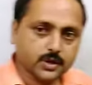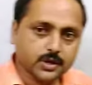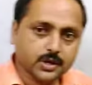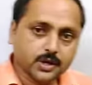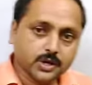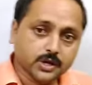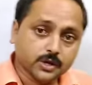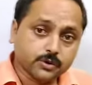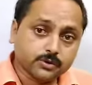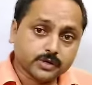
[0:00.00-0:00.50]

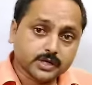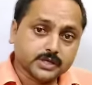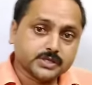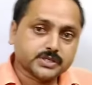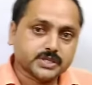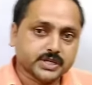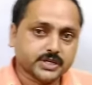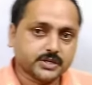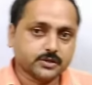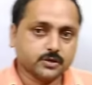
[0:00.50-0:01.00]
you can
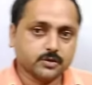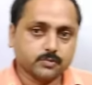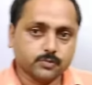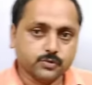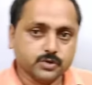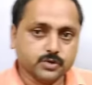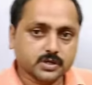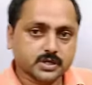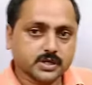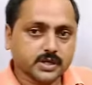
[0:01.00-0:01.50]
take your
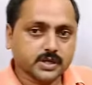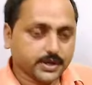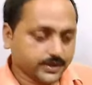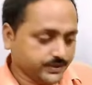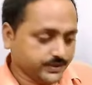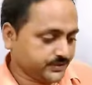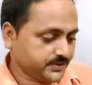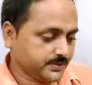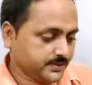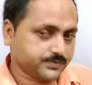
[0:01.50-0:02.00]
book,
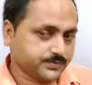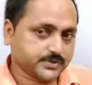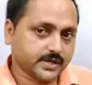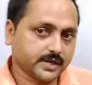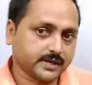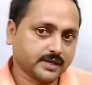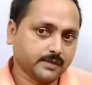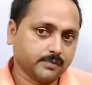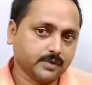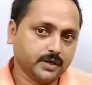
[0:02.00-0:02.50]
steps are
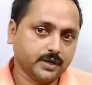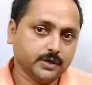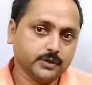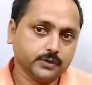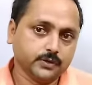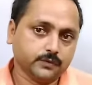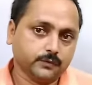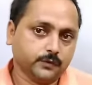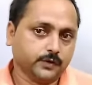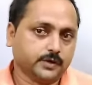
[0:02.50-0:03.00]
given in
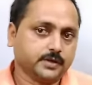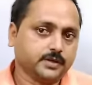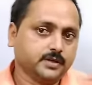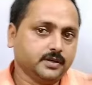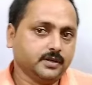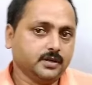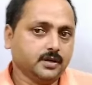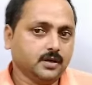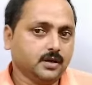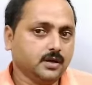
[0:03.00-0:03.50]
your
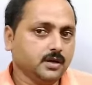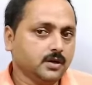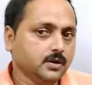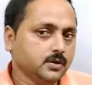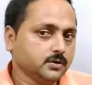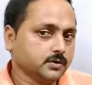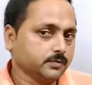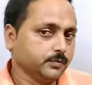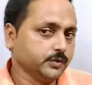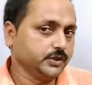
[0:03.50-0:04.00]
book.
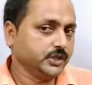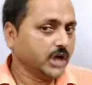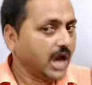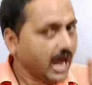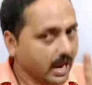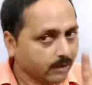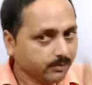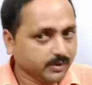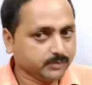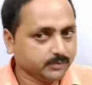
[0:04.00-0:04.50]
So with the
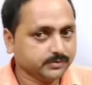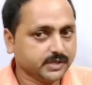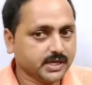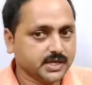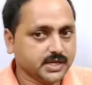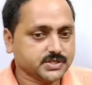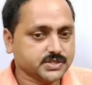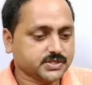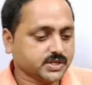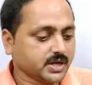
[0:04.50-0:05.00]
help of
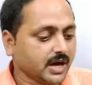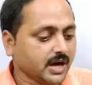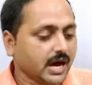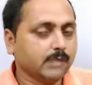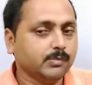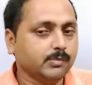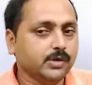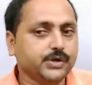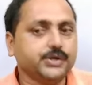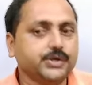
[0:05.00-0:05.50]
that I
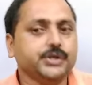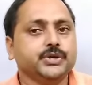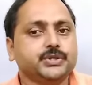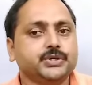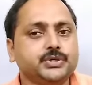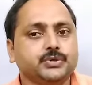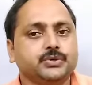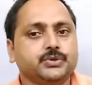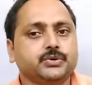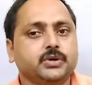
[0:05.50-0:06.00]
will teach
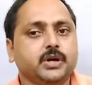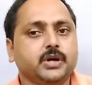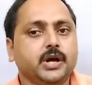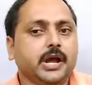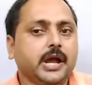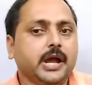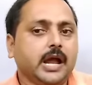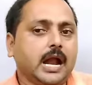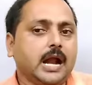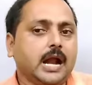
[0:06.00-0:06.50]
you,
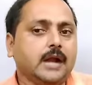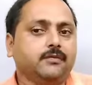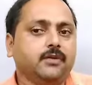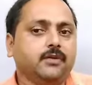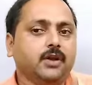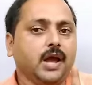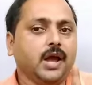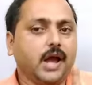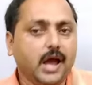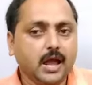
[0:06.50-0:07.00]
it will
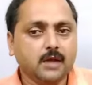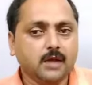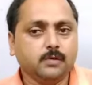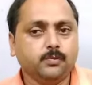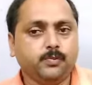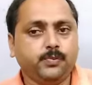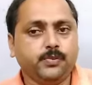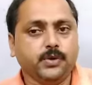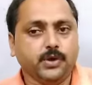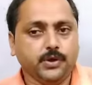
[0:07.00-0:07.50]
help
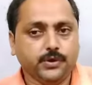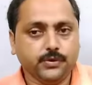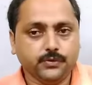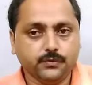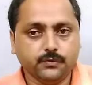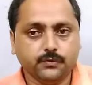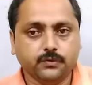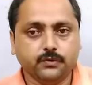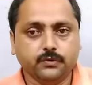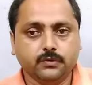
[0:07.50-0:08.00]

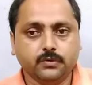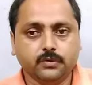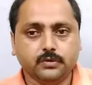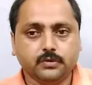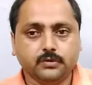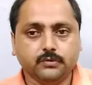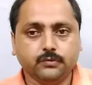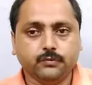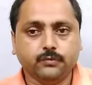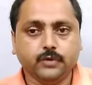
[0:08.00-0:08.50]
you
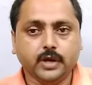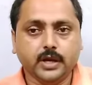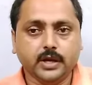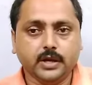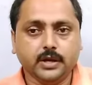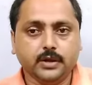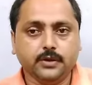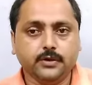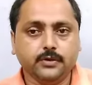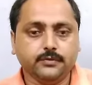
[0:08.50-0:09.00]

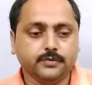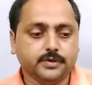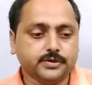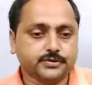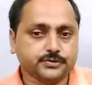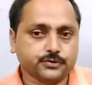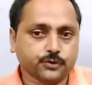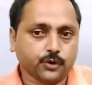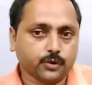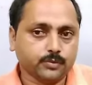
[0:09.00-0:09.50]
when you will
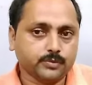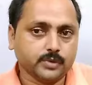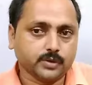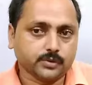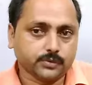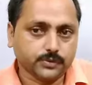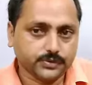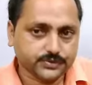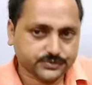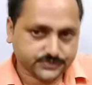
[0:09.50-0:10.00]
solve the
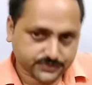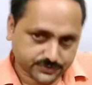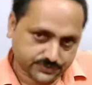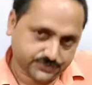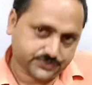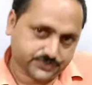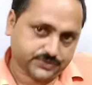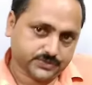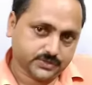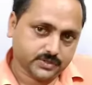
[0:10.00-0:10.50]

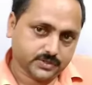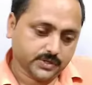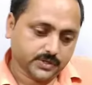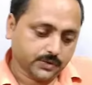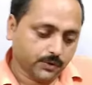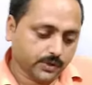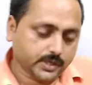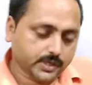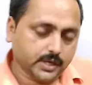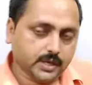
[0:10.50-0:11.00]
questions.
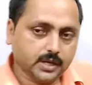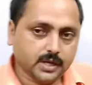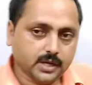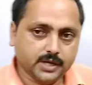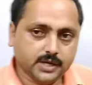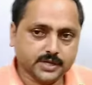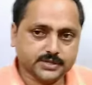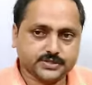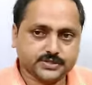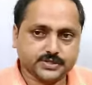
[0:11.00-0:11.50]
Okay, let
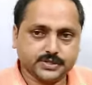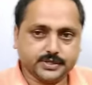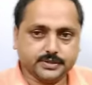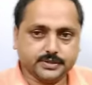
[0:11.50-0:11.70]
us see.